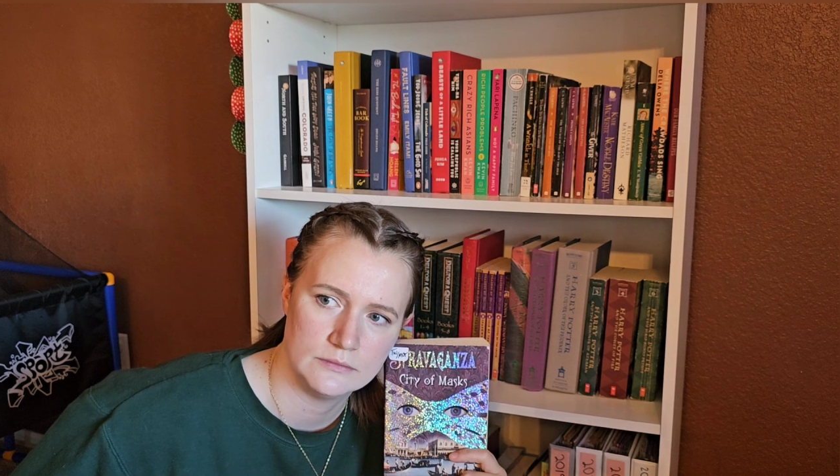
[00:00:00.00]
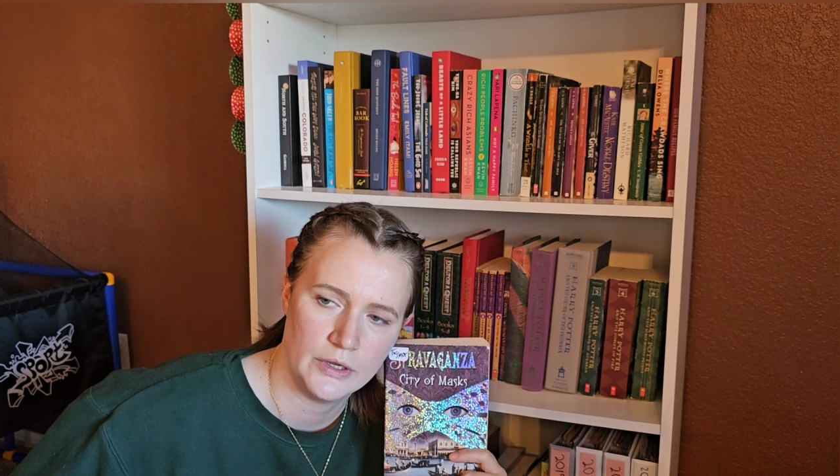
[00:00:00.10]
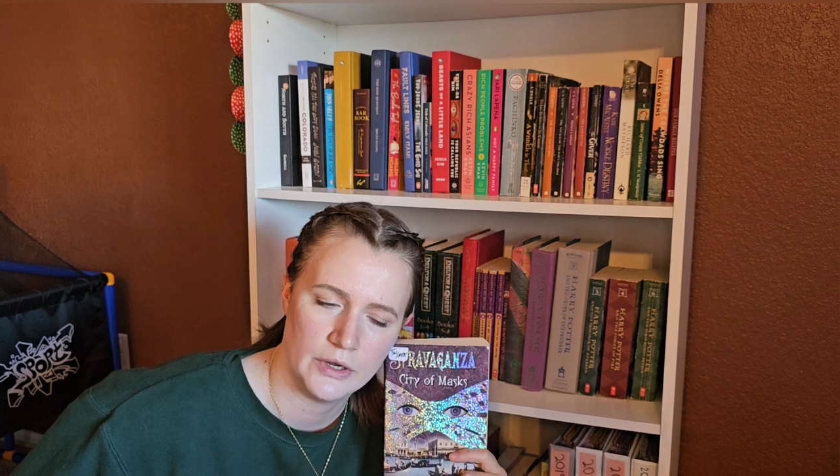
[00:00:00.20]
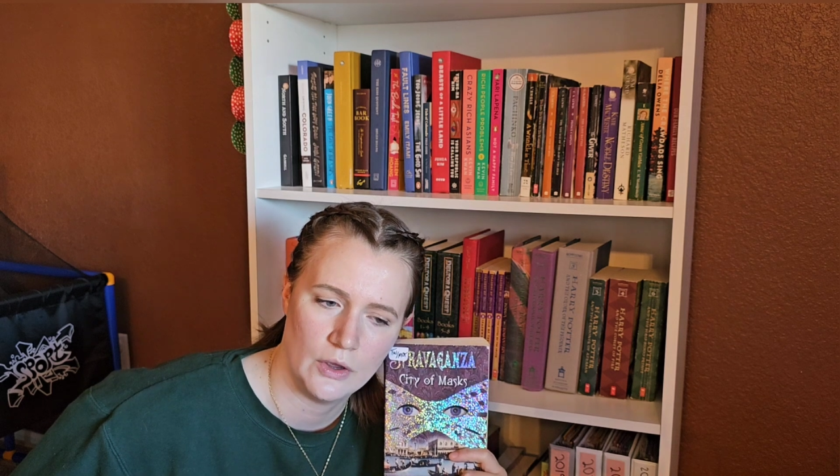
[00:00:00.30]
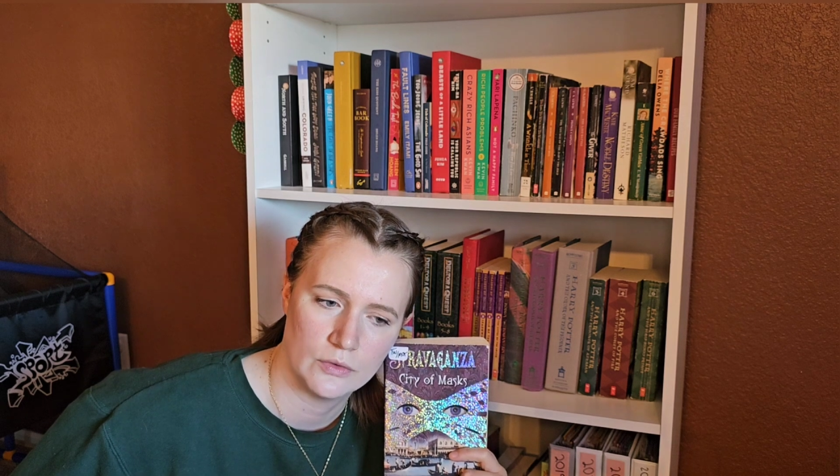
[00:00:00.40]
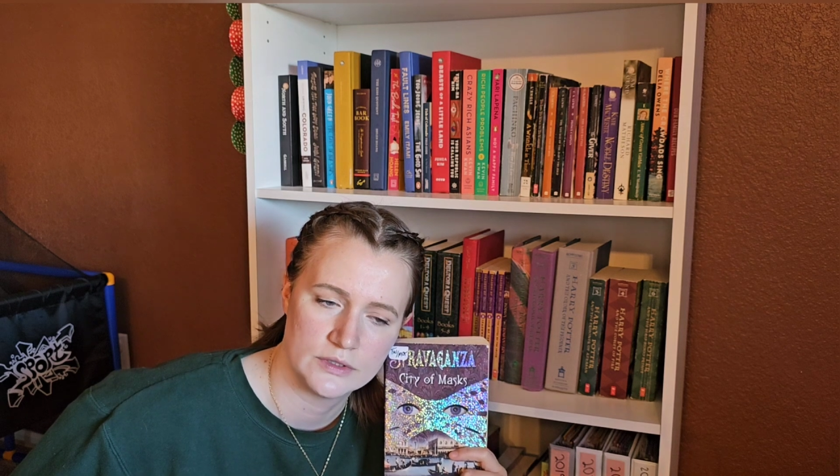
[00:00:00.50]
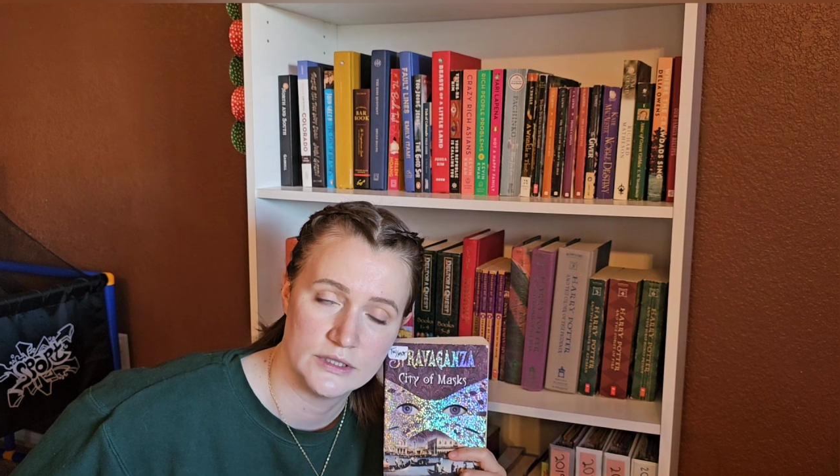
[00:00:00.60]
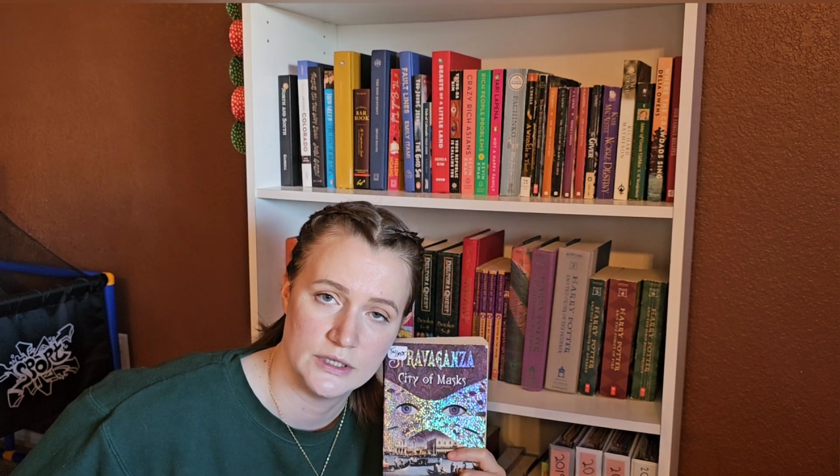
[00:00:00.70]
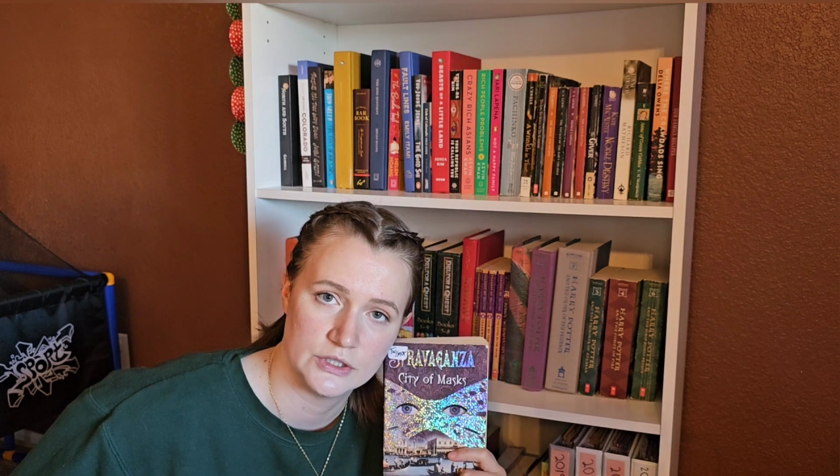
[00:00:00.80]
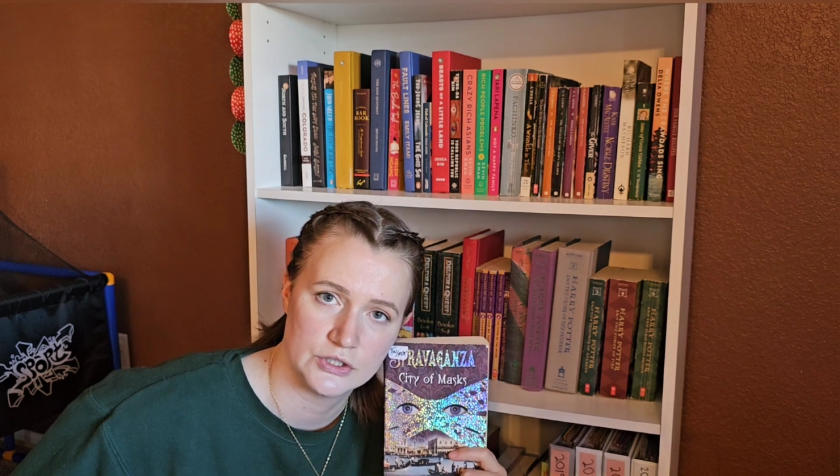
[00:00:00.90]
you know,
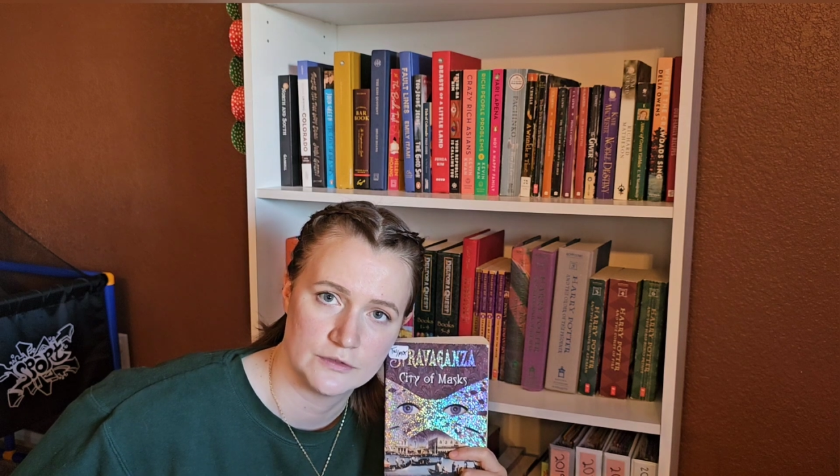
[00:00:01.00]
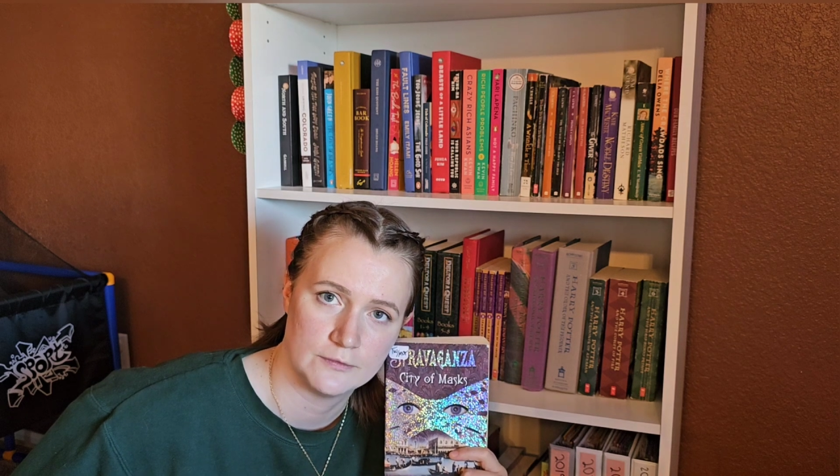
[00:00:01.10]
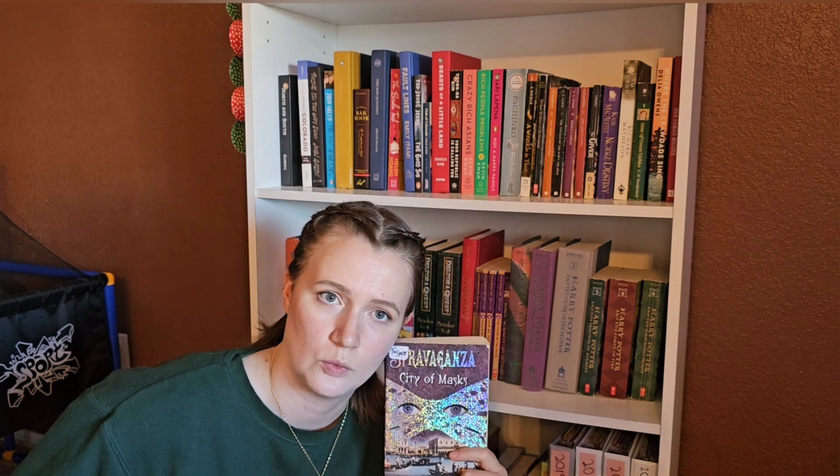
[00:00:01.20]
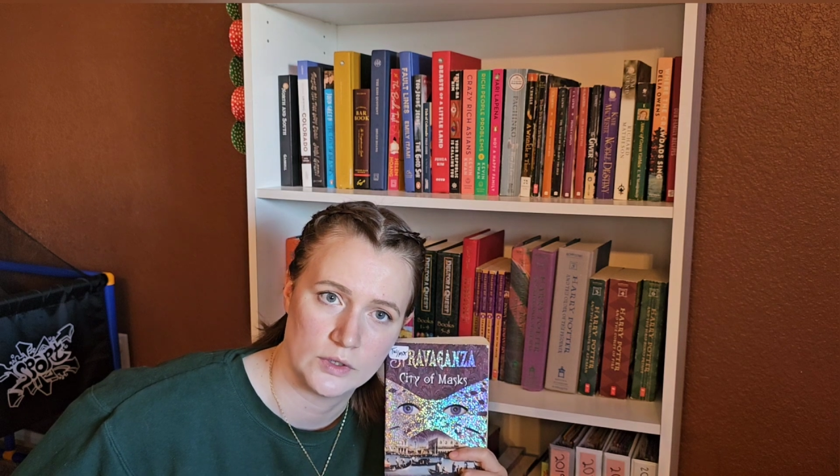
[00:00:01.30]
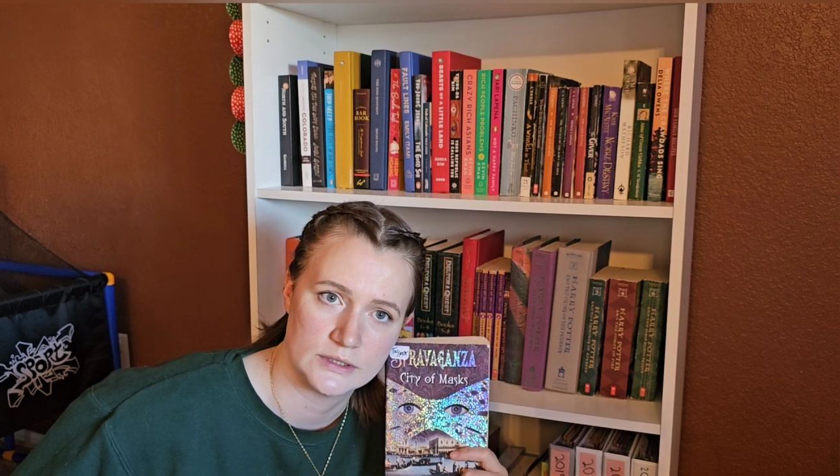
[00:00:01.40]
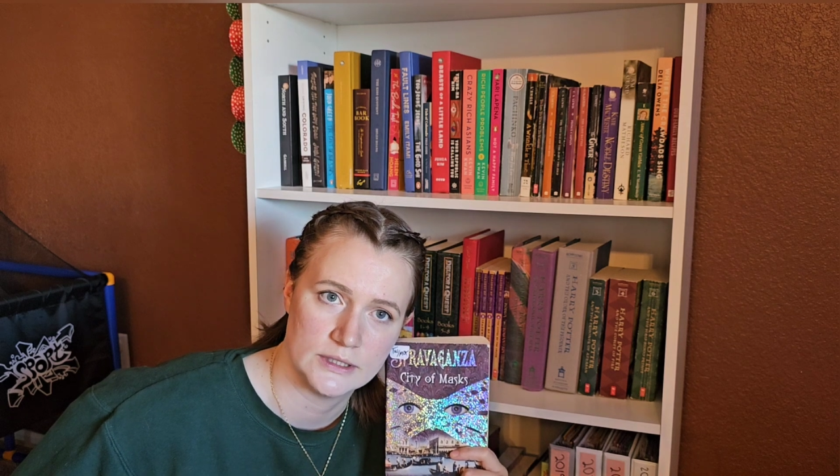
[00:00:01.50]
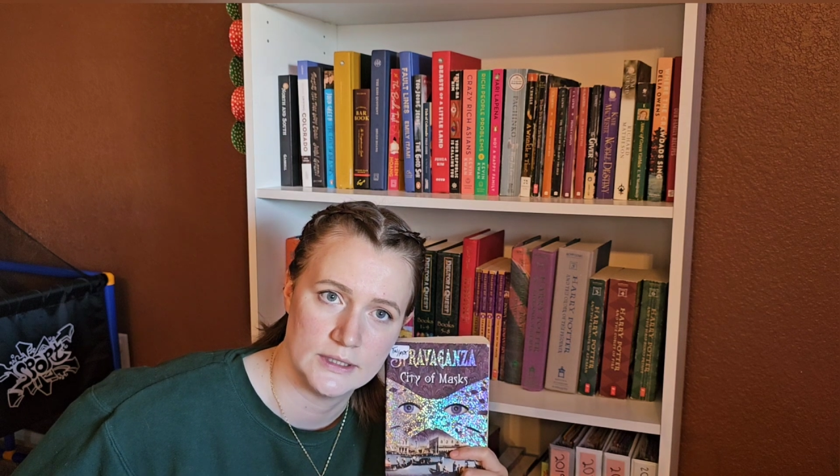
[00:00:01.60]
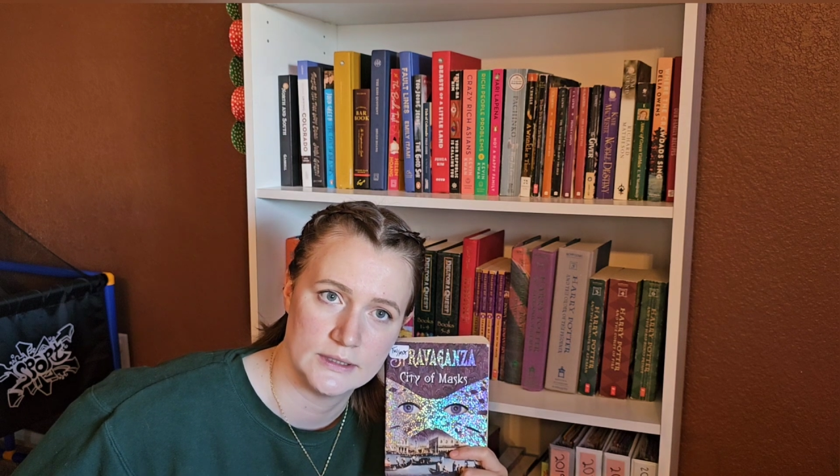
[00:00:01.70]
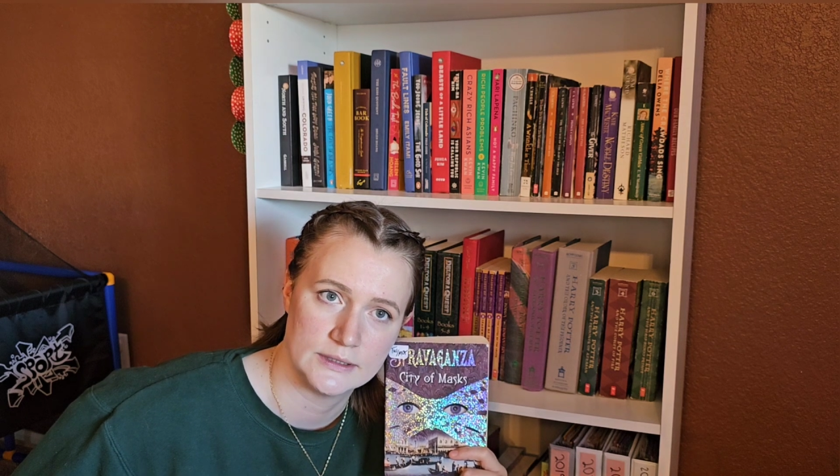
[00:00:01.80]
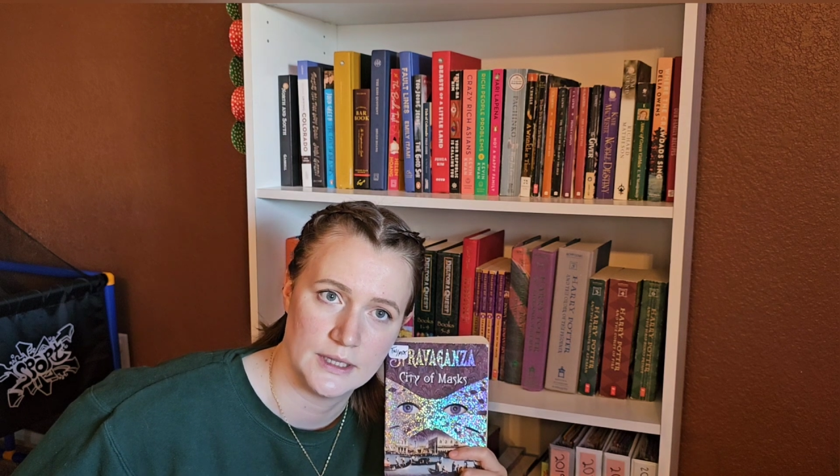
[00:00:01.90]
sinister
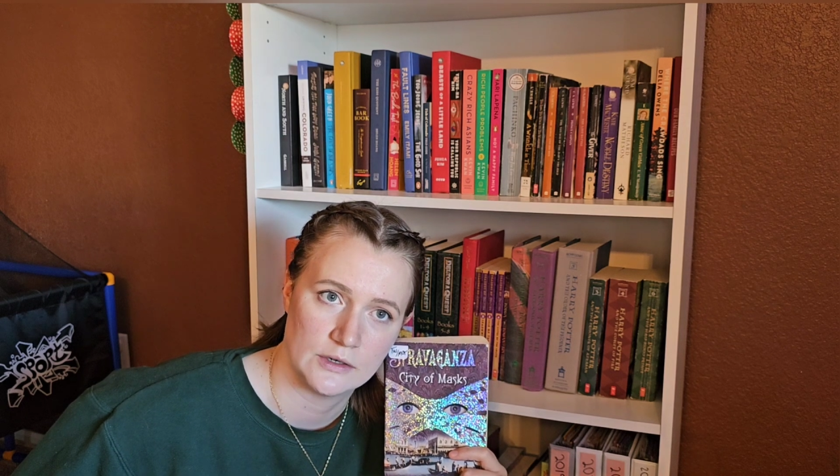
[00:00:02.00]
forces that